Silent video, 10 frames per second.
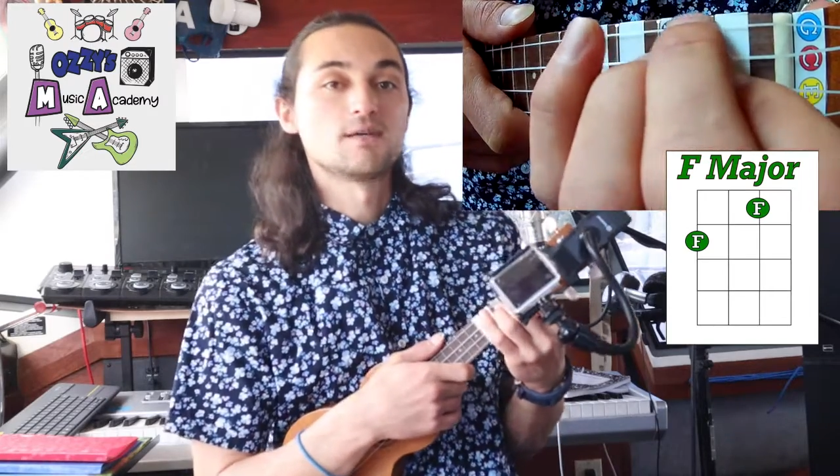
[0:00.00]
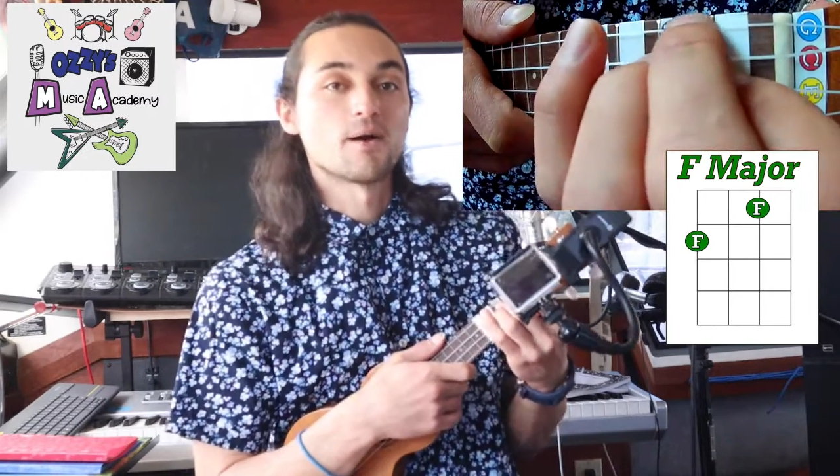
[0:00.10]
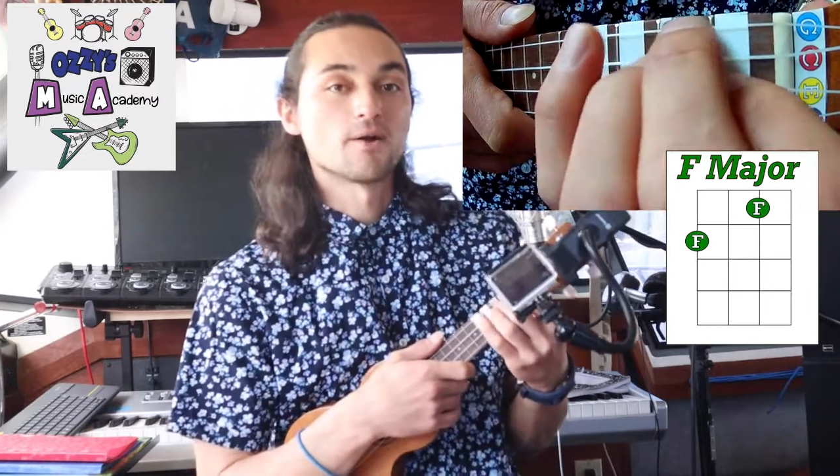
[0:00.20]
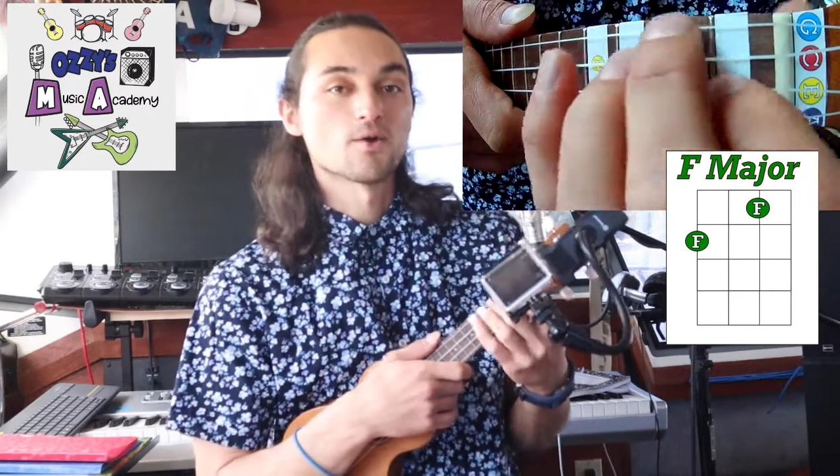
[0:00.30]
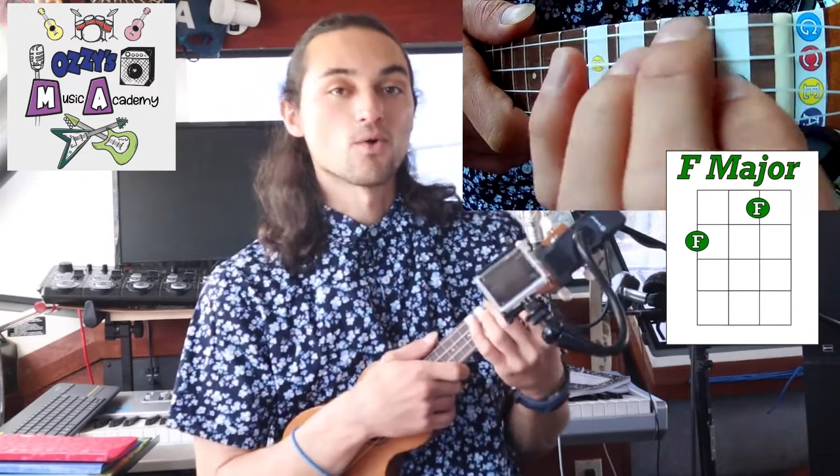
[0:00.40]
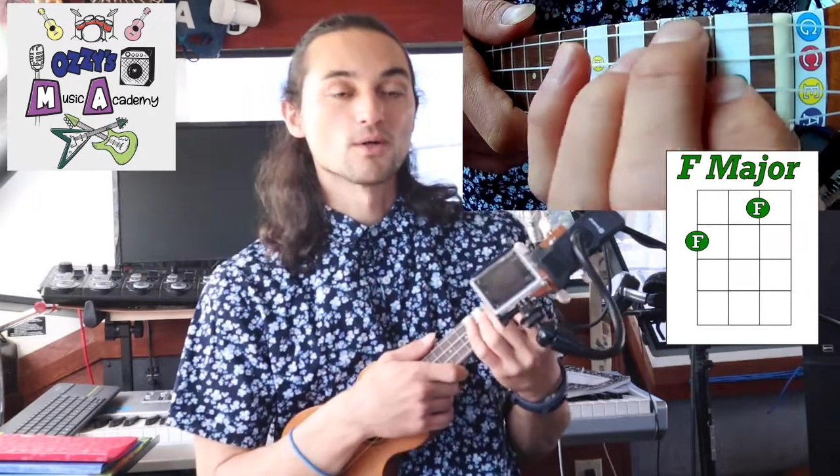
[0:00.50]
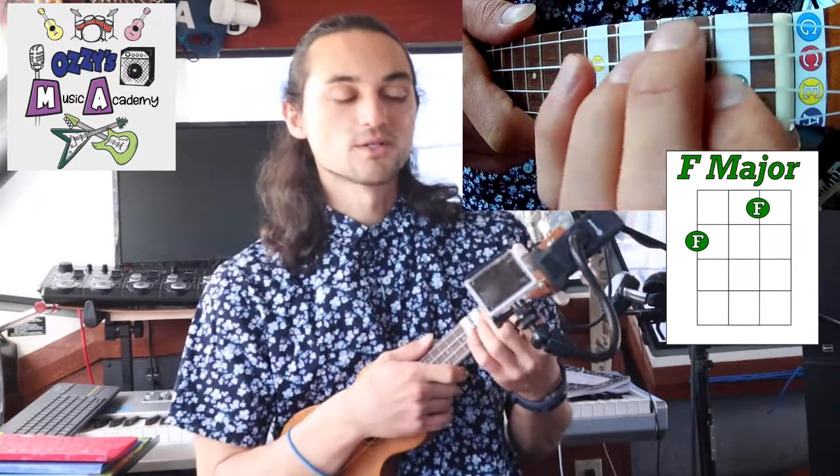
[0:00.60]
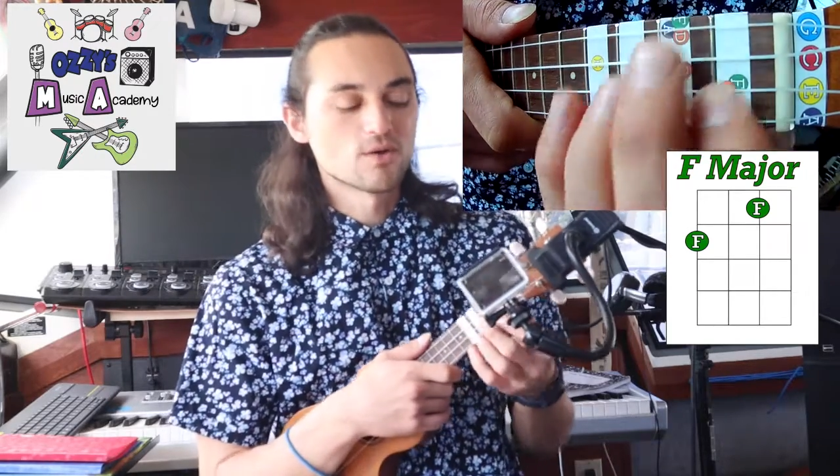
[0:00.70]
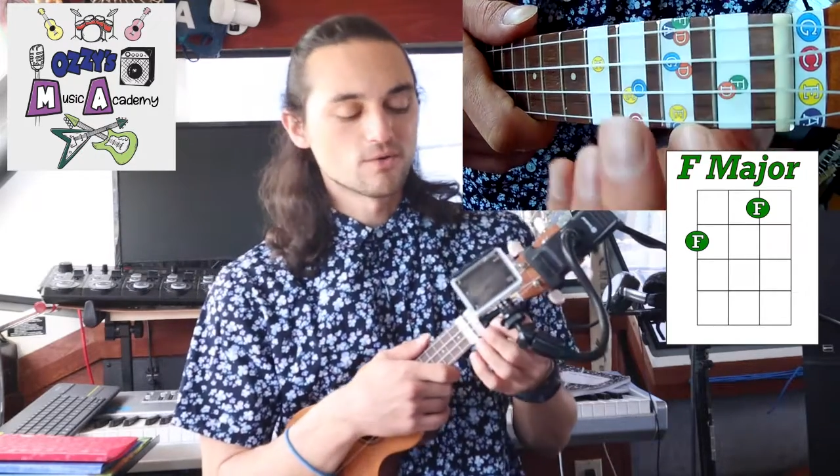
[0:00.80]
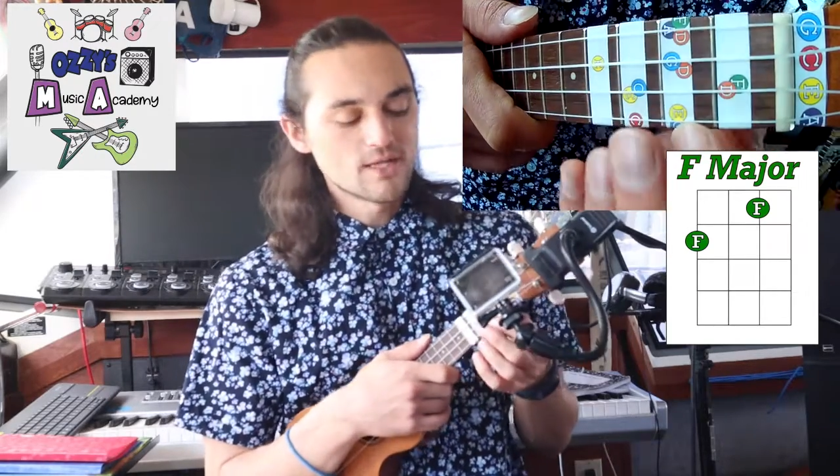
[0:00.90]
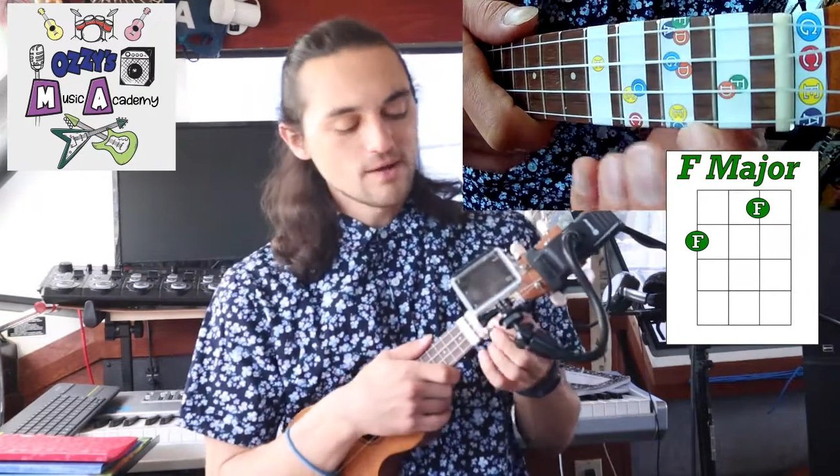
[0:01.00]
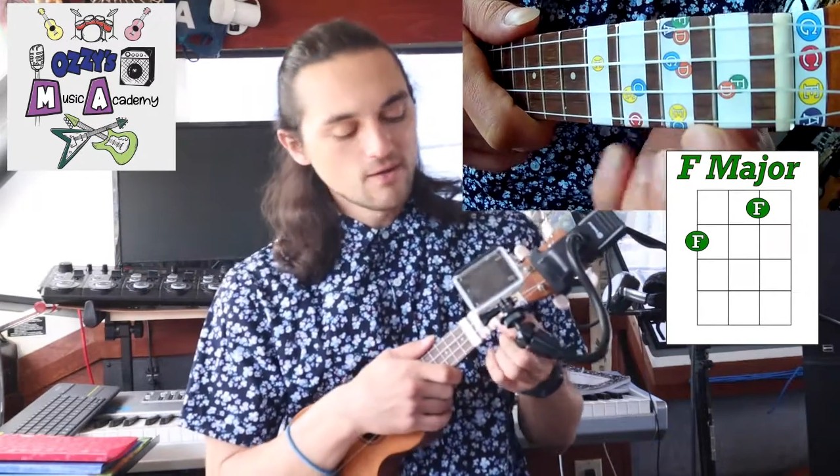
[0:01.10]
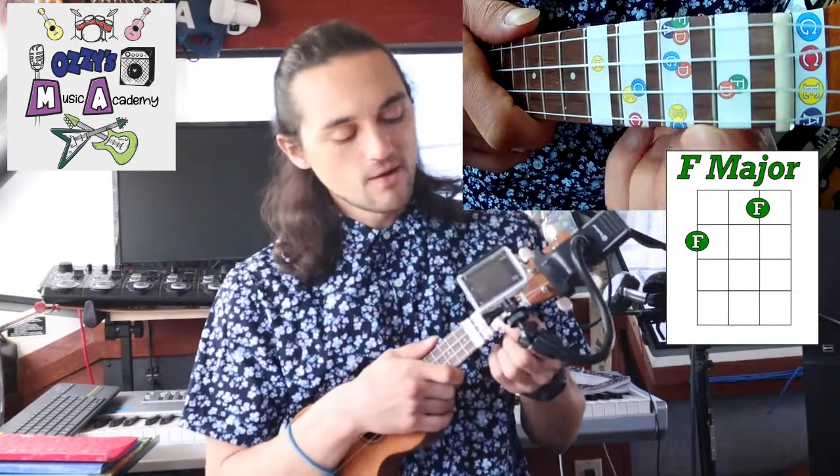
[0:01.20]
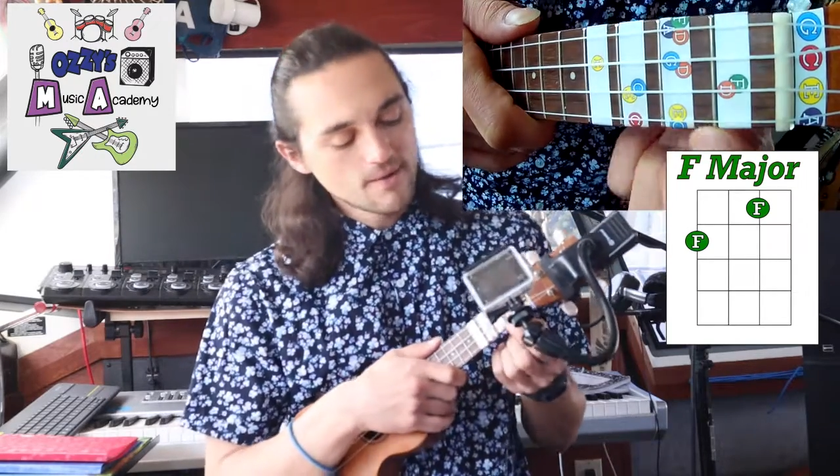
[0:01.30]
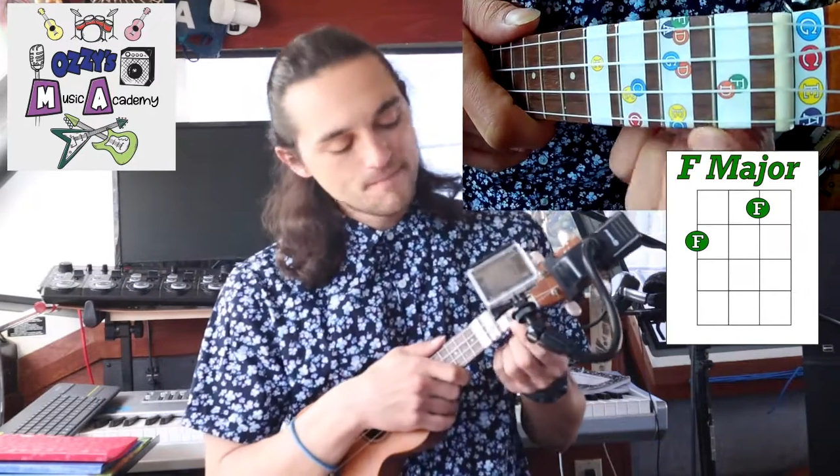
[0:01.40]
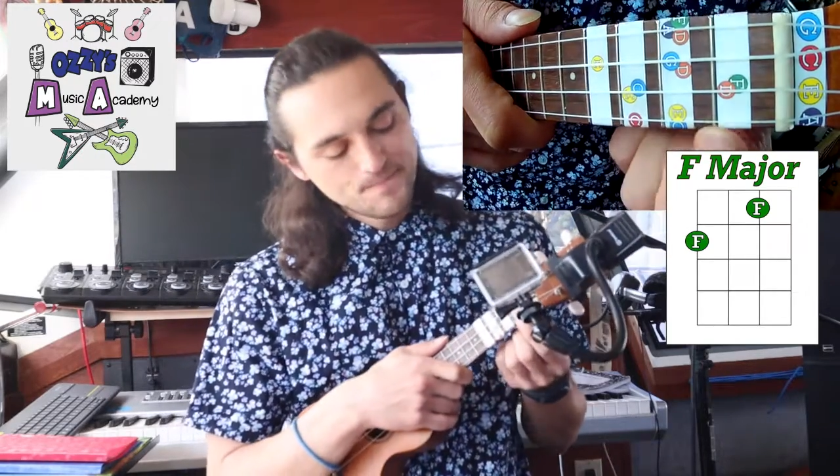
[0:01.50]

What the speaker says: minor chord. So take a look.